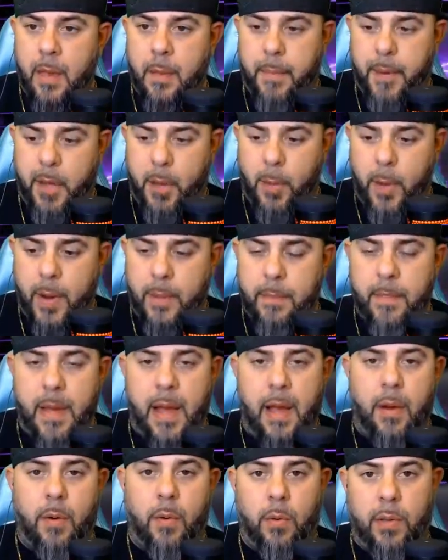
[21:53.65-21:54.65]
But you know what?
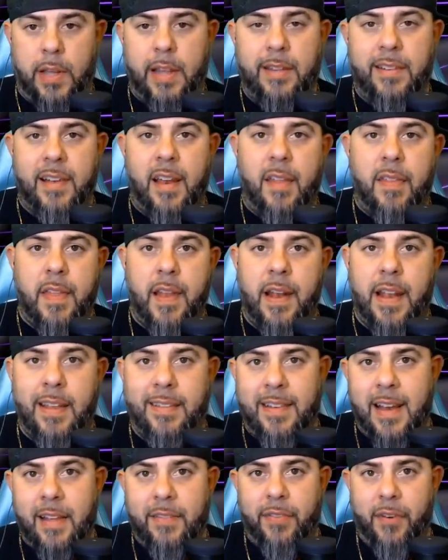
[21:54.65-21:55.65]
Let's
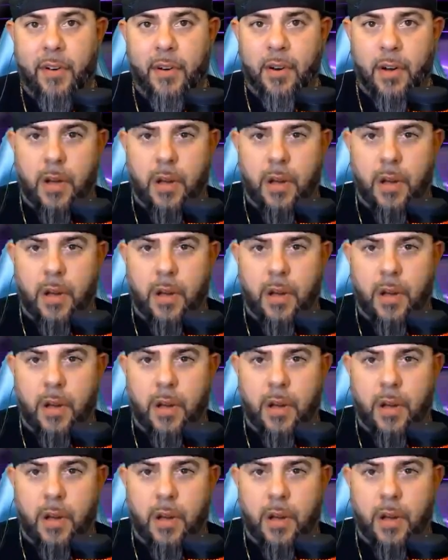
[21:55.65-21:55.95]
let for